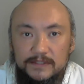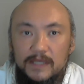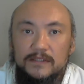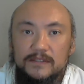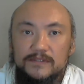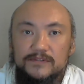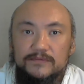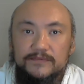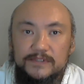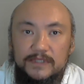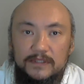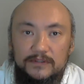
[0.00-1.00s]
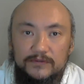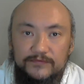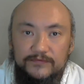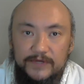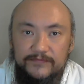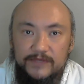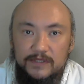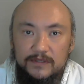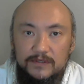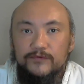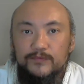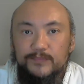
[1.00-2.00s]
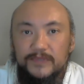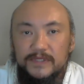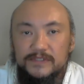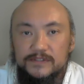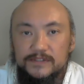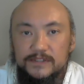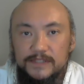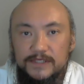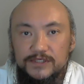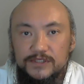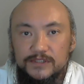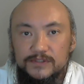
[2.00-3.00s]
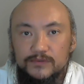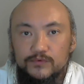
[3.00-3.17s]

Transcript: and is a result of craving for pleasant sensations